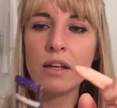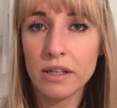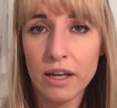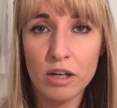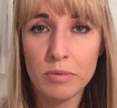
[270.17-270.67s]
I
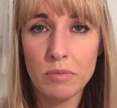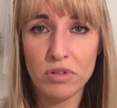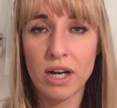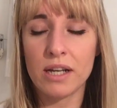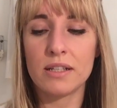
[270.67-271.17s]
don't care about
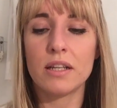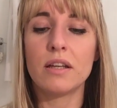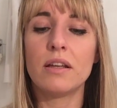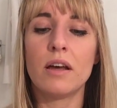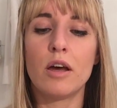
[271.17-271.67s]
brand,
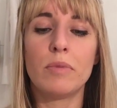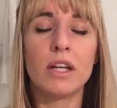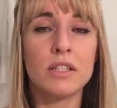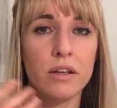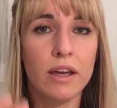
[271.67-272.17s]
and
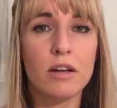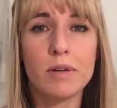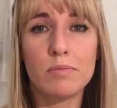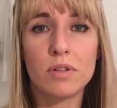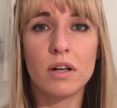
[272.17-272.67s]
I don't care
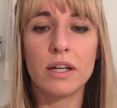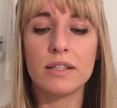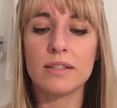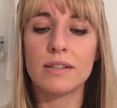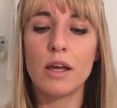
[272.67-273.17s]
about
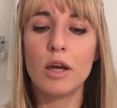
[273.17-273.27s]
price,